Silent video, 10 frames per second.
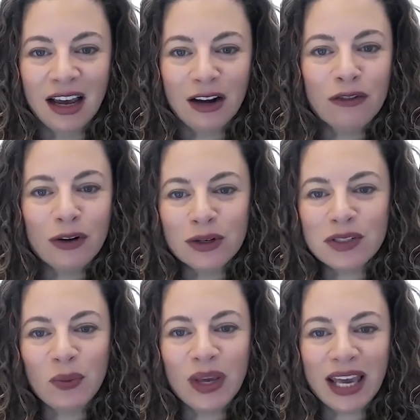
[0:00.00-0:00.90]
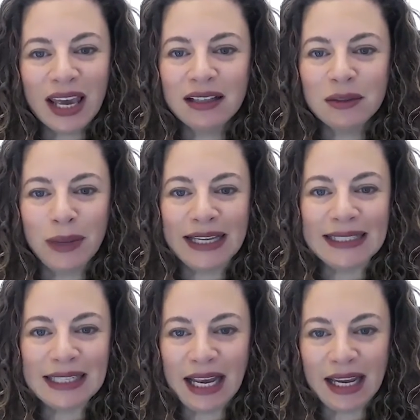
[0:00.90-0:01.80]
And of course, we can't
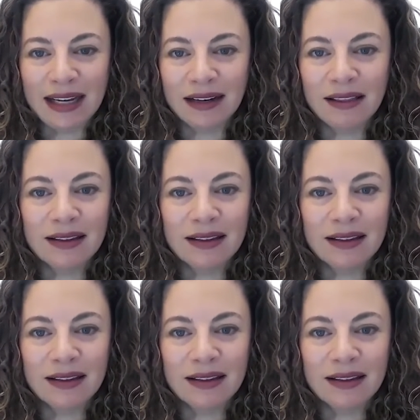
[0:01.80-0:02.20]
maintain